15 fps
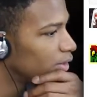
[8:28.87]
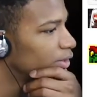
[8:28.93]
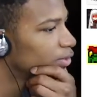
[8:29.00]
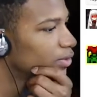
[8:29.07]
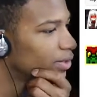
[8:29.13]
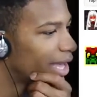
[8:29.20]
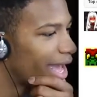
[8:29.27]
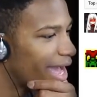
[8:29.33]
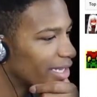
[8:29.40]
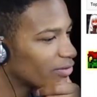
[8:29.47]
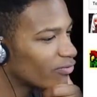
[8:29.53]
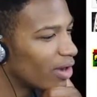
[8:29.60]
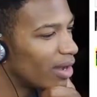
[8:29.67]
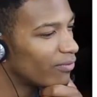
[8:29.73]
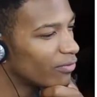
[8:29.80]
So the
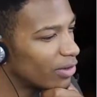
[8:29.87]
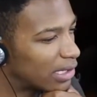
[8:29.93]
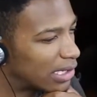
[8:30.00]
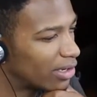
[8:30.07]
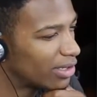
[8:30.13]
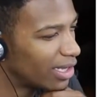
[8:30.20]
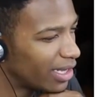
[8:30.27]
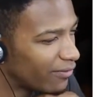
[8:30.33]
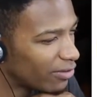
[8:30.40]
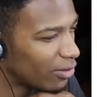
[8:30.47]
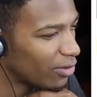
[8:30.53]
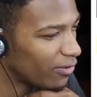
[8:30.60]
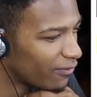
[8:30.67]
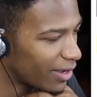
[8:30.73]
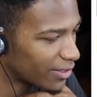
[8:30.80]
hacked ROM version on the left
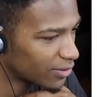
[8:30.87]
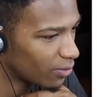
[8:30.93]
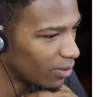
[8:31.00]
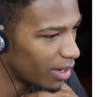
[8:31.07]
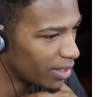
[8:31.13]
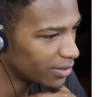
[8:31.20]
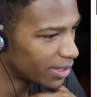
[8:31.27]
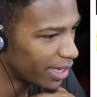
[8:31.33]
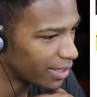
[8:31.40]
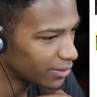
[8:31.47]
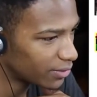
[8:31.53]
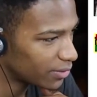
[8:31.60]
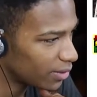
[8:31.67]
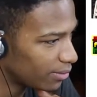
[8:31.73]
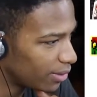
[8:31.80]
loaded faster. Why is that? Is
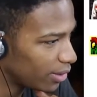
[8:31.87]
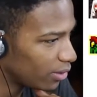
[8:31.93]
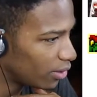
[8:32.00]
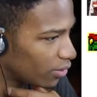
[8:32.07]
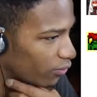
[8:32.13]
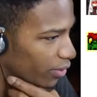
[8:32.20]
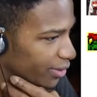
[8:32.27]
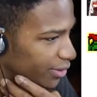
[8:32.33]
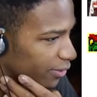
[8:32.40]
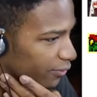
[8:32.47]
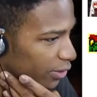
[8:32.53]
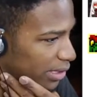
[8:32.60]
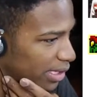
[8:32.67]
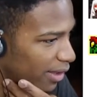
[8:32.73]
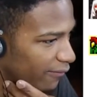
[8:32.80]
there something on the retail
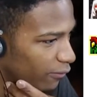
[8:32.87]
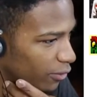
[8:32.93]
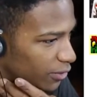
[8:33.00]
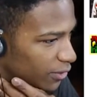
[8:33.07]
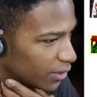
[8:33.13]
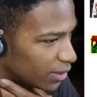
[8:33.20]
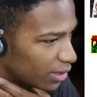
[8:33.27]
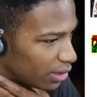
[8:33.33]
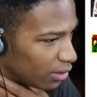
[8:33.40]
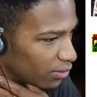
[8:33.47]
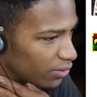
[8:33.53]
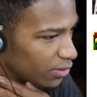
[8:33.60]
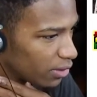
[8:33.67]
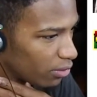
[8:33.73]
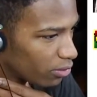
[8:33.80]
version that forces it to
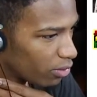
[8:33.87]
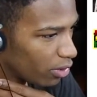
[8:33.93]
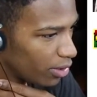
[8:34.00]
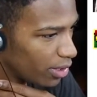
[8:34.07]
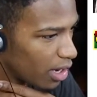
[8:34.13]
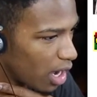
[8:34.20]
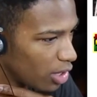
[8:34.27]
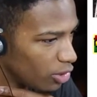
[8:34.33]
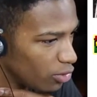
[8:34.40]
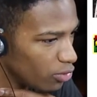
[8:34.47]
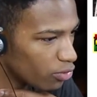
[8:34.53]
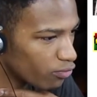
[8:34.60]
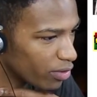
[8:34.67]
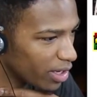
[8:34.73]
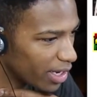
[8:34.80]
load slower on
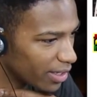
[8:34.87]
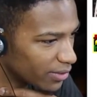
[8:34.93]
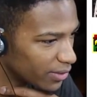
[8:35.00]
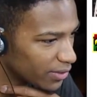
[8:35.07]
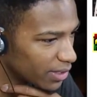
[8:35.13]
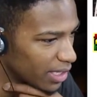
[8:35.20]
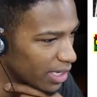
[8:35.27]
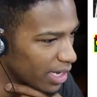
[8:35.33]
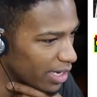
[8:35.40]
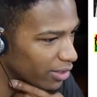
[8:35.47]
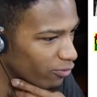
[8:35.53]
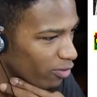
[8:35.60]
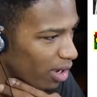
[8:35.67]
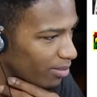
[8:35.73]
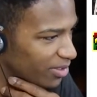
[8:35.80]
non-new 3DSs, and
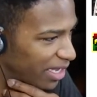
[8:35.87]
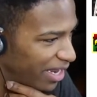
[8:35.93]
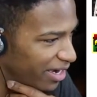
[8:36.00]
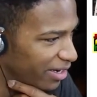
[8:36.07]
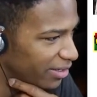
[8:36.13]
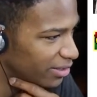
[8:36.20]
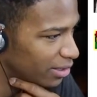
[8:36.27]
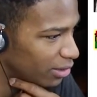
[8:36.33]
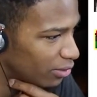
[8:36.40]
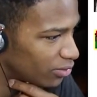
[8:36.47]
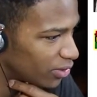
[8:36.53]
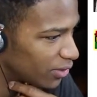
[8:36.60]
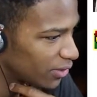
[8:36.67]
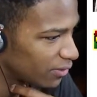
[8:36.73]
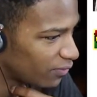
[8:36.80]
the ROM is edited to load
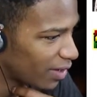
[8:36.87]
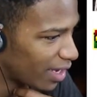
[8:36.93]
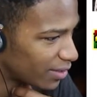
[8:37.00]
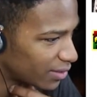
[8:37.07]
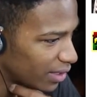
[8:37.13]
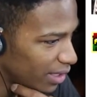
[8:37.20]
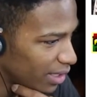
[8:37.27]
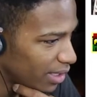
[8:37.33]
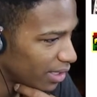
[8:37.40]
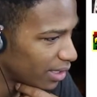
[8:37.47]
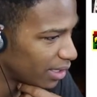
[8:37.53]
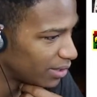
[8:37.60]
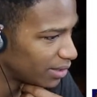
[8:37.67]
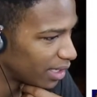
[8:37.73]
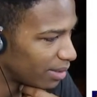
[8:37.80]
just as fast?
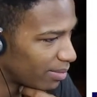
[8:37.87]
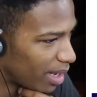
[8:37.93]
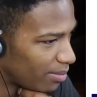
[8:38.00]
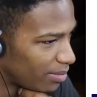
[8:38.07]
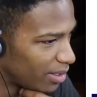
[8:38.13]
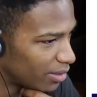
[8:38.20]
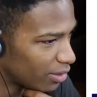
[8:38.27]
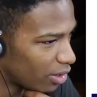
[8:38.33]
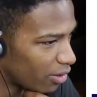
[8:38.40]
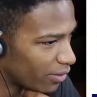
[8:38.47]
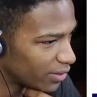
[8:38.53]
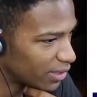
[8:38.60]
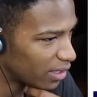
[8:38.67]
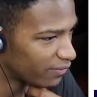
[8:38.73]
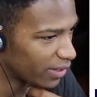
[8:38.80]
And he said it might be in the
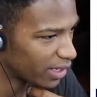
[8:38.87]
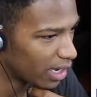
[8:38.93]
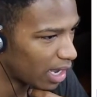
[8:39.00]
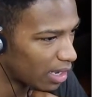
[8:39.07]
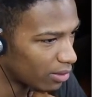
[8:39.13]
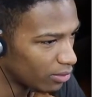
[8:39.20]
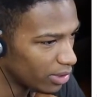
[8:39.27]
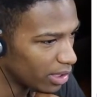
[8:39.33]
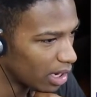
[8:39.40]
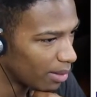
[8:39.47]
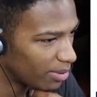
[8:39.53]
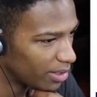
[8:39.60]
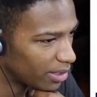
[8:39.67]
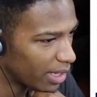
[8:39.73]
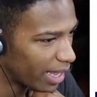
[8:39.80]
RSF. I only
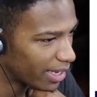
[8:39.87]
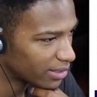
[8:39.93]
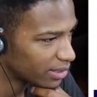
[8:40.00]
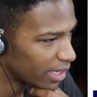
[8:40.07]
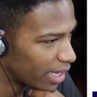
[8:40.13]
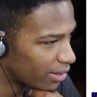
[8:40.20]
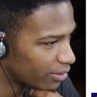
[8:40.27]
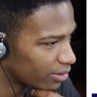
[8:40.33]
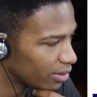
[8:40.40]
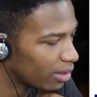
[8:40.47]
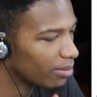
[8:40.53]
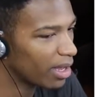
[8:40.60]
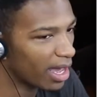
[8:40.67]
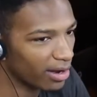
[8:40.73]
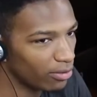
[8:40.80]
copied the X header,
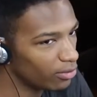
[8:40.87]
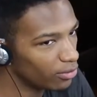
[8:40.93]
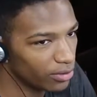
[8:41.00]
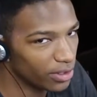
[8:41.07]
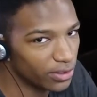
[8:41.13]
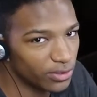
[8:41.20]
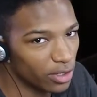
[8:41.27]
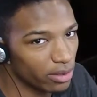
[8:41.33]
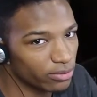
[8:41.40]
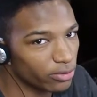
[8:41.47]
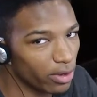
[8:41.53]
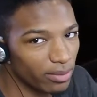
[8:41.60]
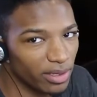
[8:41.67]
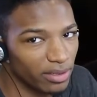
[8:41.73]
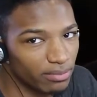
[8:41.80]
but I don't know these terms,
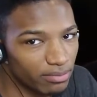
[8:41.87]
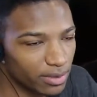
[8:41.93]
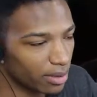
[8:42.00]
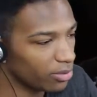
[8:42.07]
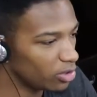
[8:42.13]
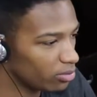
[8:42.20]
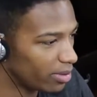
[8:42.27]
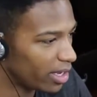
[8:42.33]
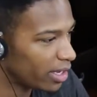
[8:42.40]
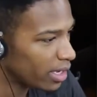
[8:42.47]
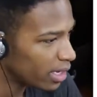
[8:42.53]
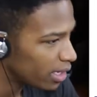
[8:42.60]
so I mean, some of you may.